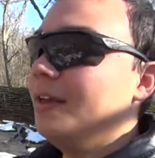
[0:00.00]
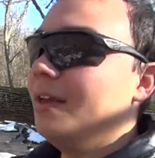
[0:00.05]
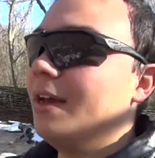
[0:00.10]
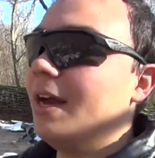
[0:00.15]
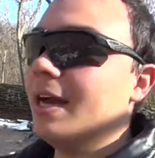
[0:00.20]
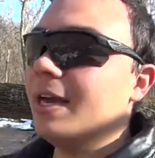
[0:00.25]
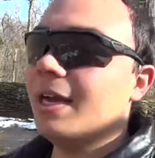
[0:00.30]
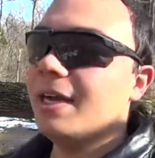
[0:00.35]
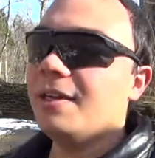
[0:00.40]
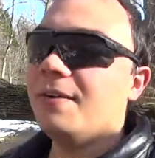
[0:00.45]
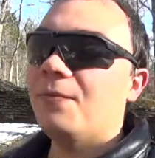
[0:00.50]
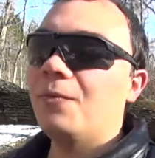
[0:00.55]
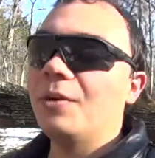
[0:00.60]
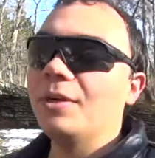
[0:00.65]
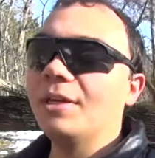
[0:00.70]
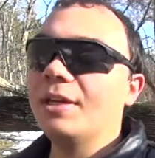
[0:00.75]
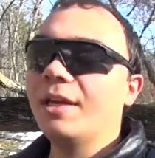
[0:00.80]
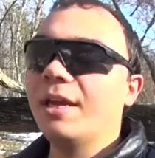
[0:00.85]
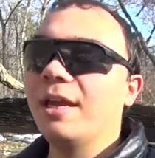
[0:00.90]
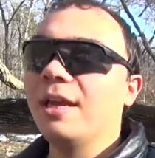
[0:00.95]
I kind of
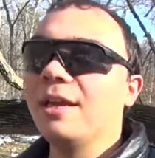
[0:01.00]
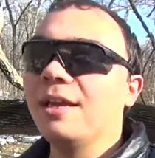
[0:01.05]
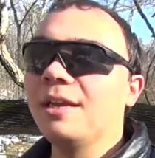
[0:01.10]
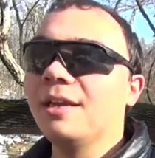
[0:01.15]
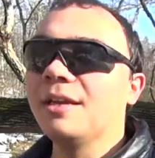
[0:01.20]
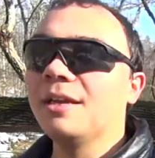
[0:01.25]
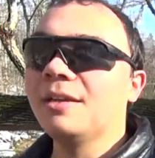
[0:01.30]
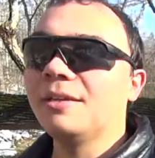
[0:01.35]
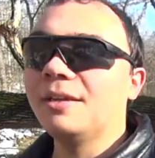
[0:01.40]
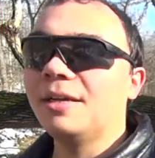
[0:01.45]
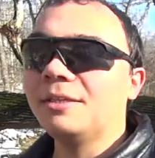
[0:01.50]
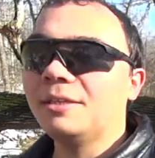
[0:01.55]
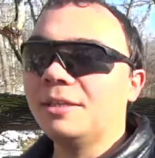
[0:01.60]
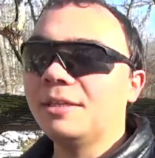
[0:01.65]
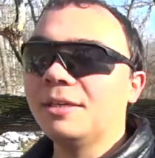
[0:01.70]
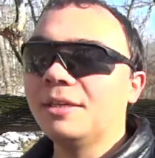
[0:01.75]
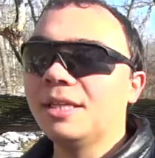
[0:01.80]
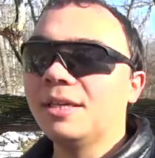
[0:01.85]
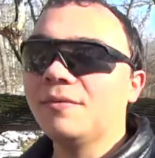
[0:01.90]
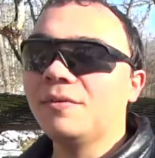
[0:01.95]
want a
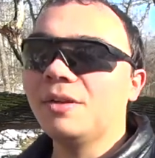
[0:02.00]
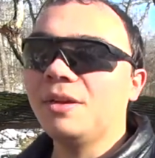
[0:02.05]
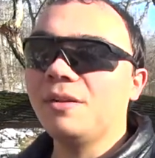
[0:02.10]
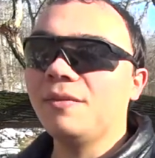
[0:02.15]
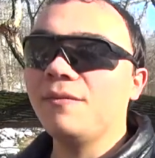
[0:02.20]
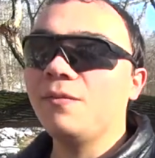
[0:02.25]
1911 and